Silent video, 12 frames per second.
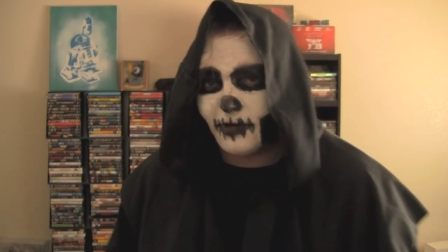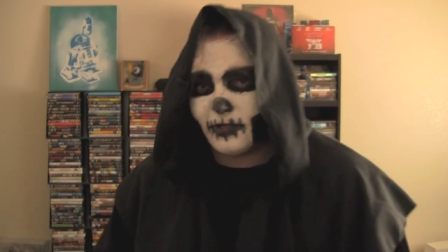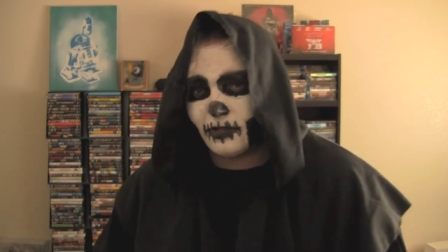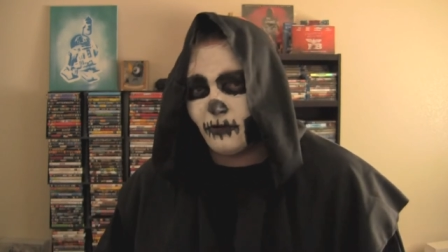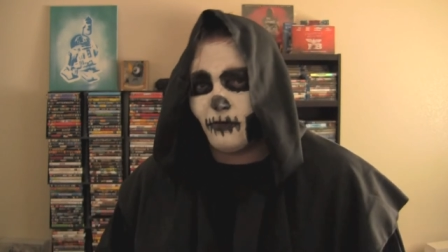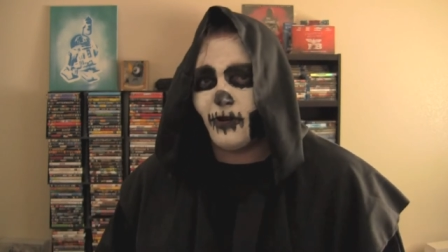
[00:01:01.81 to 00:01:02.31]
The
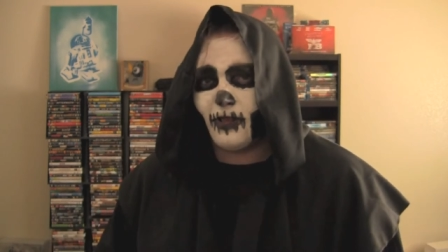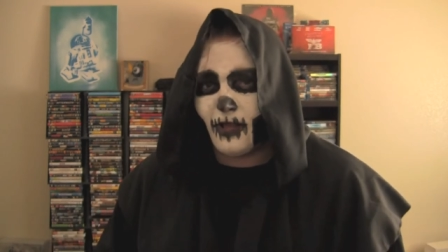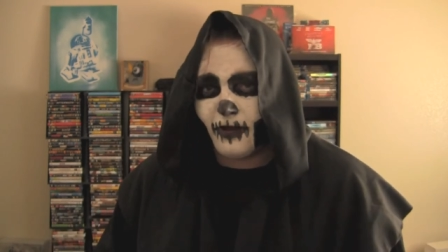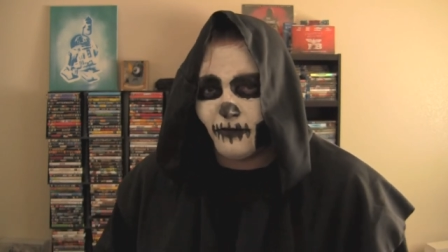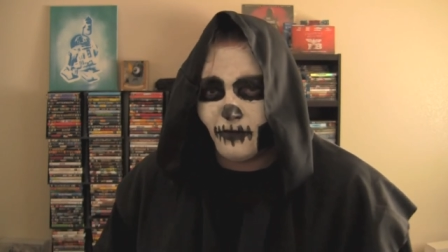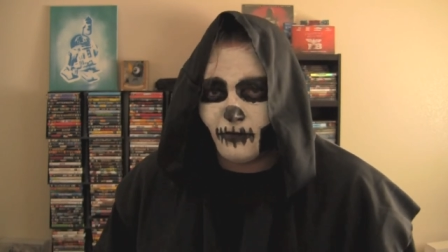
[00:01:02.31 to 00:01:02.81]
story, a
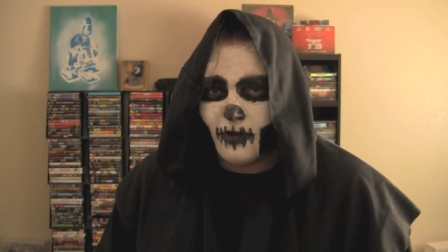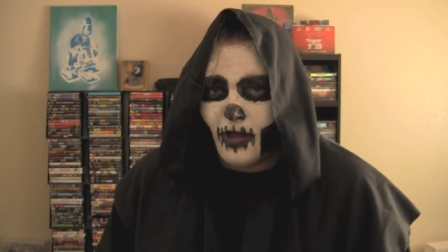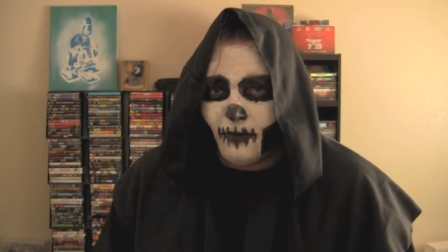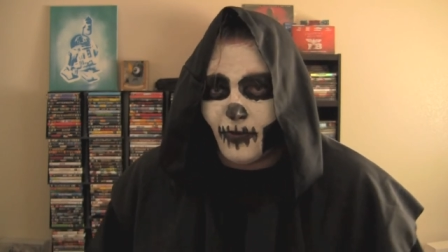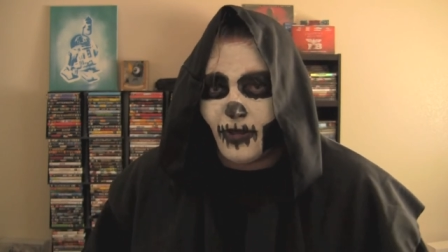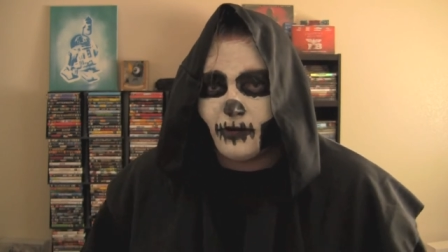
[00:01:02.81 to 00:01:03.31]
lot of you
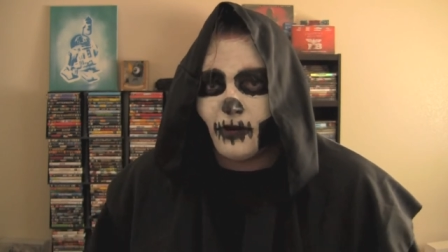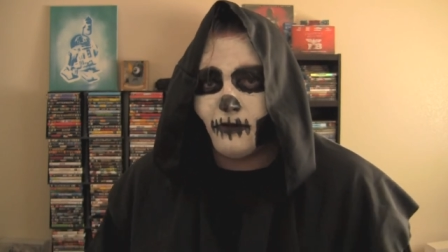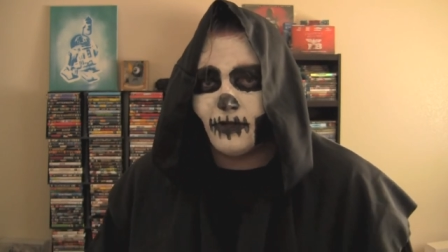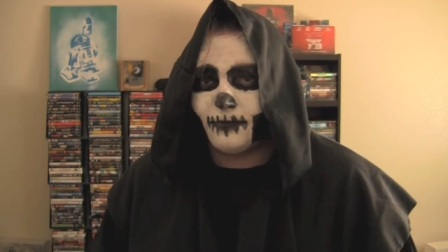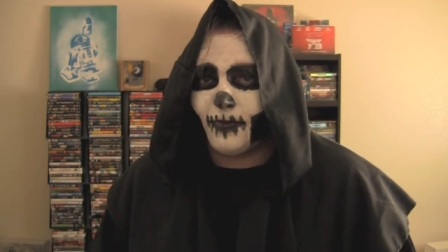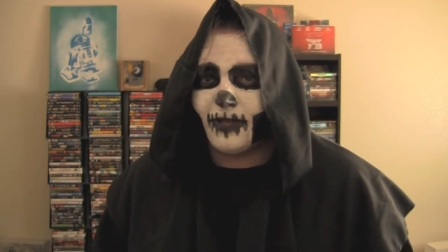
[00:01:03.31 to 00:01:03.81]
may
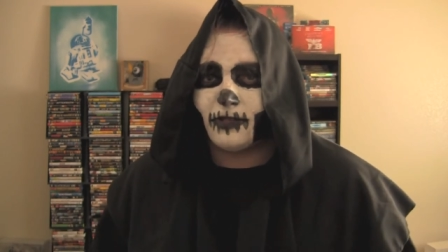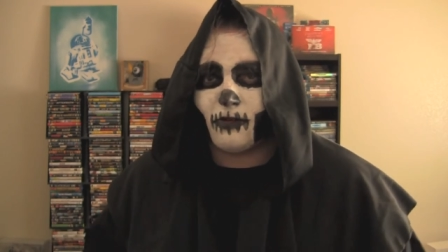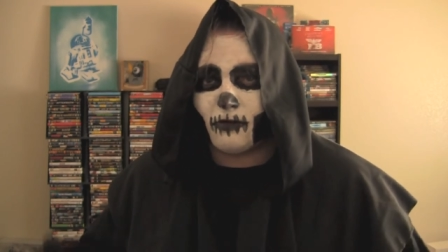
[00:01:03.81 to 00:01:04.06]
know, is based